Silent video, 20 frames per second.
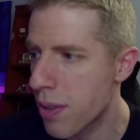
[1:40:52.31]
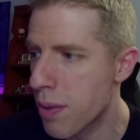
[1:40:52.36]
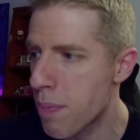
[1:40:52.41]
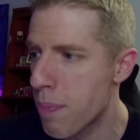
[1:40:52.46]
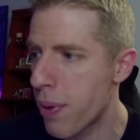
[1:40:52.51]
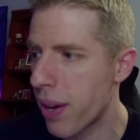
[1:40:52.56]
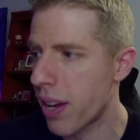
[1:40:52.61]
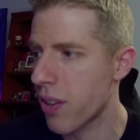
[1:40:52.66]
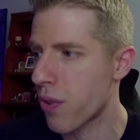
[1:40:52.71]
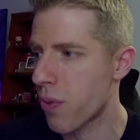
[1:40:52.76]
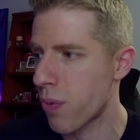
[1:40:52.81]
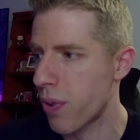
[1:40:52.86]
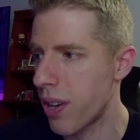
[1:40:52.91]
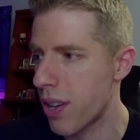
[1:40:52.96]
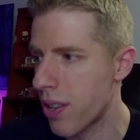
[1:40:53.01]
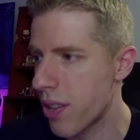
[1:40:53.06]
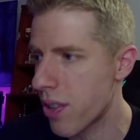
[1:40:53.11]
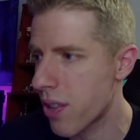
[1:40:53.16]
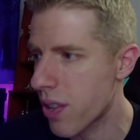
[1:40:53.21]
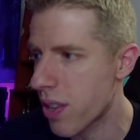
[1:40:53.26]
is the biggest
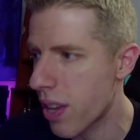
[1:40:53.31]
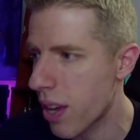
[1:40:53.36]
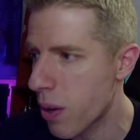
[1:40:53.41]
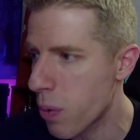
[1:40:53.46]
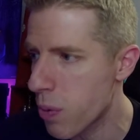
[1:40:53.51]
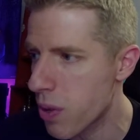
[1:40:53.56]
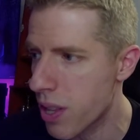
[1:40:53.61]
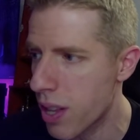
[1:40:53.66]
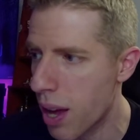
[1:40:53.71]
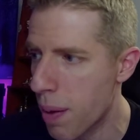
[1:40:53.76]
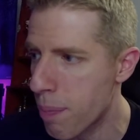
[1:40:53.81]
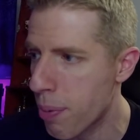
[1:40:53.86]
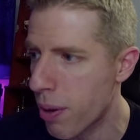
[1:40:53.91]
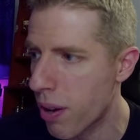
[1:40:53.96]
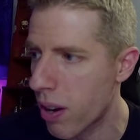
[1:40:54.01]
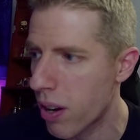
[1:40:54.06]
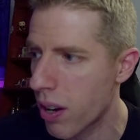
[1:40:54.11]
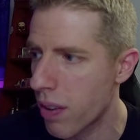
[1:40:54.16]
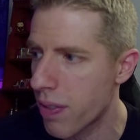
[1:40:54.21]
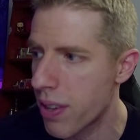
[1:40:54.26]
reason Sting was not
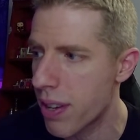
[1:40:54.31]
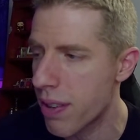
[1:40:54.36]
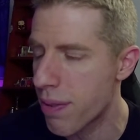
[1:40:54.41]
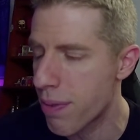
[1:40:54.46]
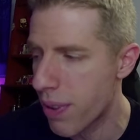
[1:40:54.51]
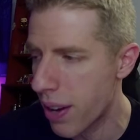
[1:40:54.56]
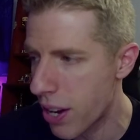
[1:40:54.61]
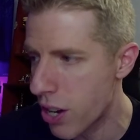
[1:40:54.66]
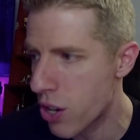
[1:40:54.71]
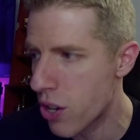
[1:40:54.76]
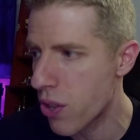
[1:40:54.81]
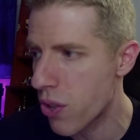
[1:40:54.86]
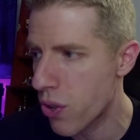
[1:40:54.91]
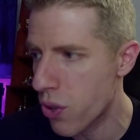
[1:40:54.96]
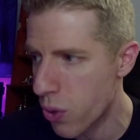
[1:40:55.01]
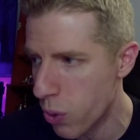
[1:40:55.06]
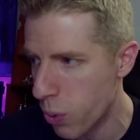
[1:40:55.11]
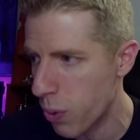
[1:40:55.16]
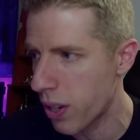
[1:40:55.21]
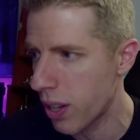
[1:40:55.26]
part of the invasion
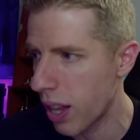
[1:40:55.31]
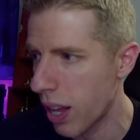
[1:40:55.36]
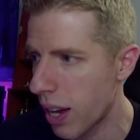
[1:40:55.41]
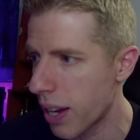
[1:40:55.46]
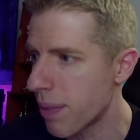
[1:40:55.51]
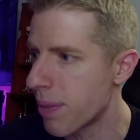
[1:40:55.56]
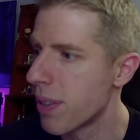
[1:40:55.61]
storyline?